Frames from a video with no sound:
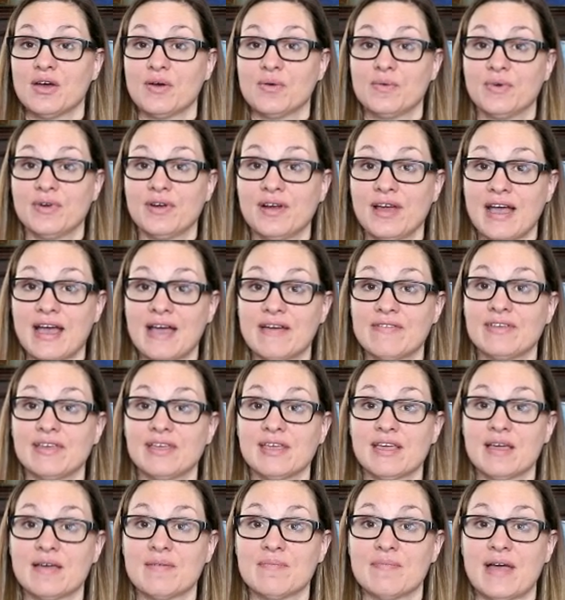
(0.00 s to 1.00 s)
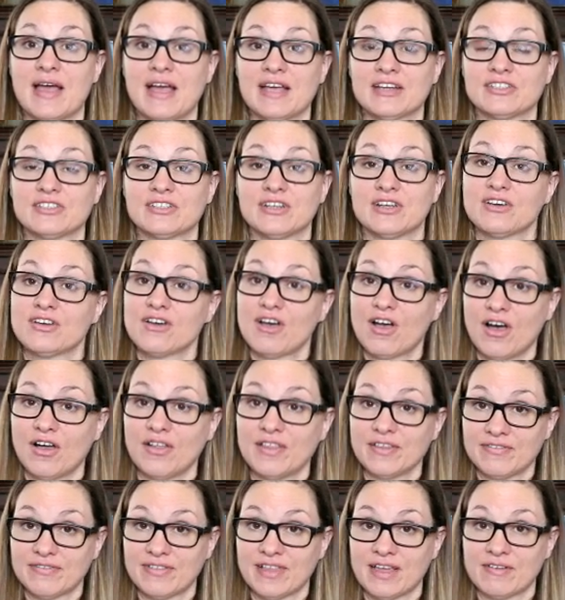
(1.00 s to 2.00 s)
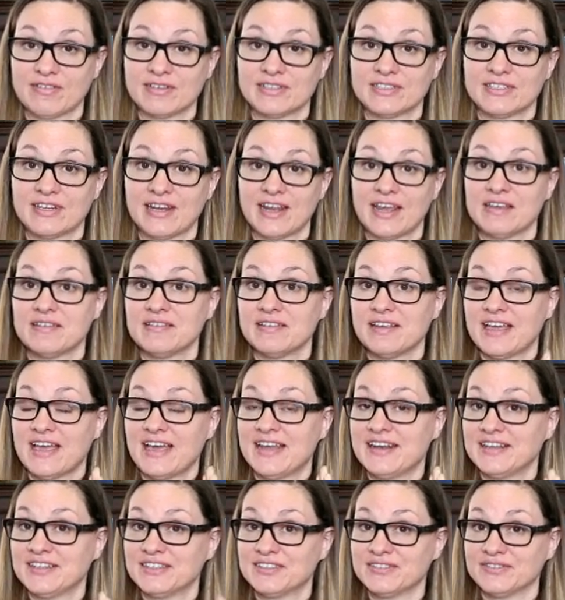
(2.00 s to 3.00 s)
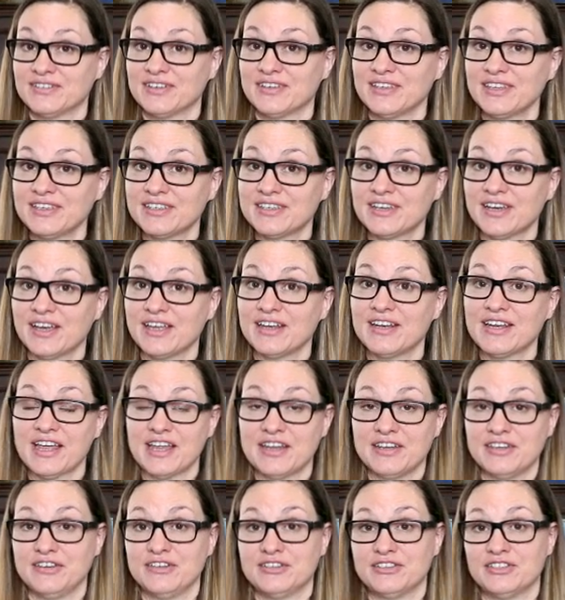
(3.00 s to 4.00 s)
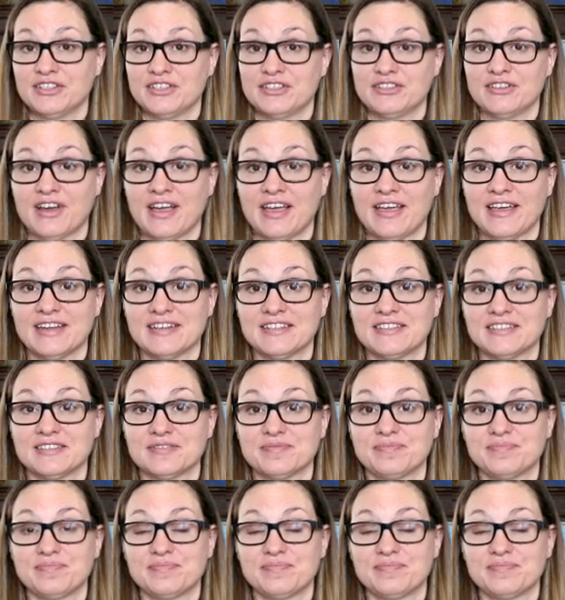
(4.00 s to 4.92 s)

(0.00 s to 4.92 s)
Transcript: We're having mashed cauliflower today. And it's really good and you should try it.